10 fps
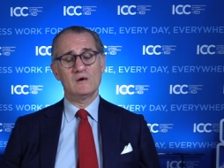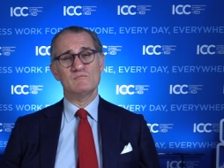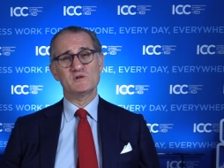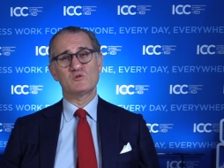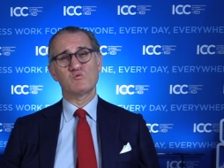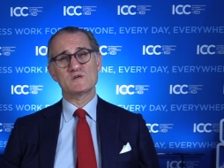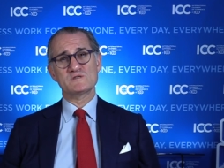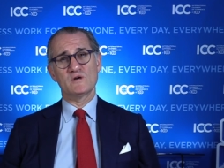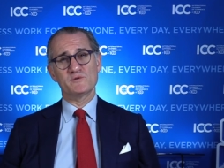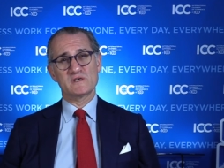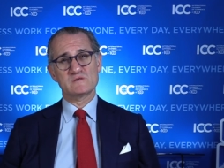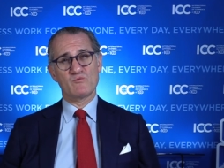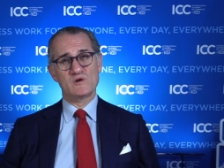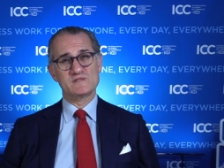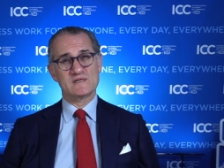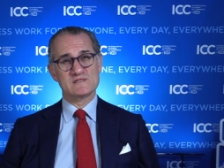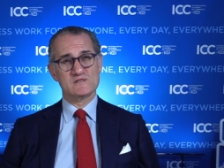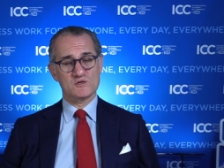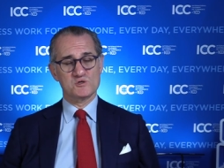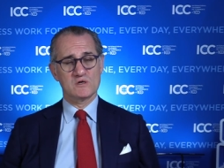but it was not expressed as
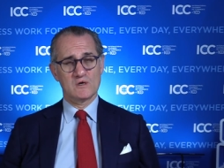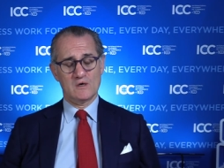such